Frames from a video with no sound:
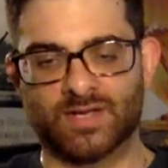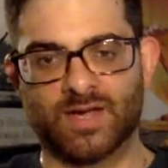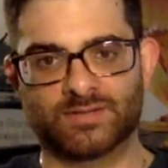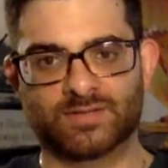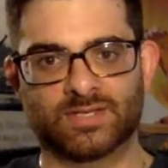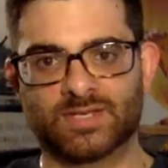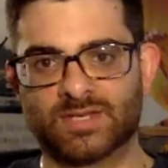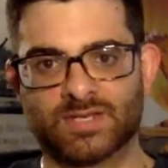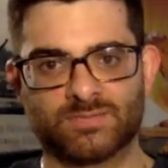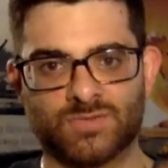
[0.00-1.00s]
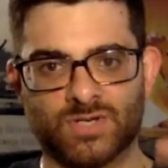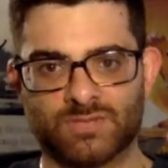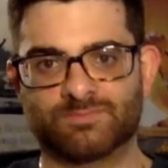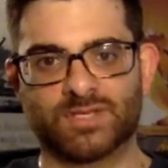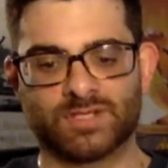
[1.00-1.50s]
I think that he's going
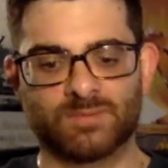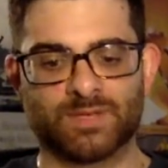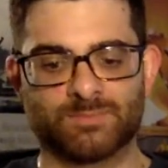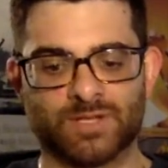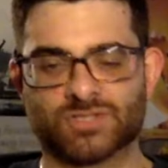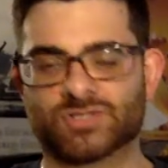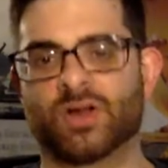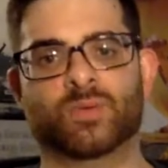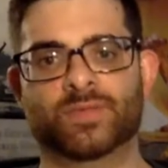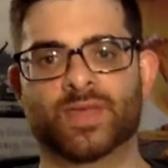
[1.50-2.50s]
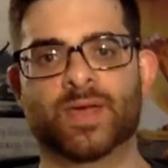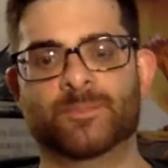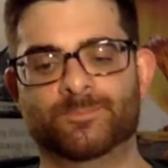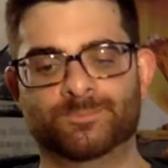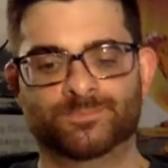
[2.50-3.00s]
to be a big star with
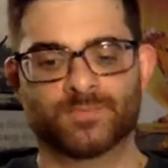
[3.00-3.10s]
them.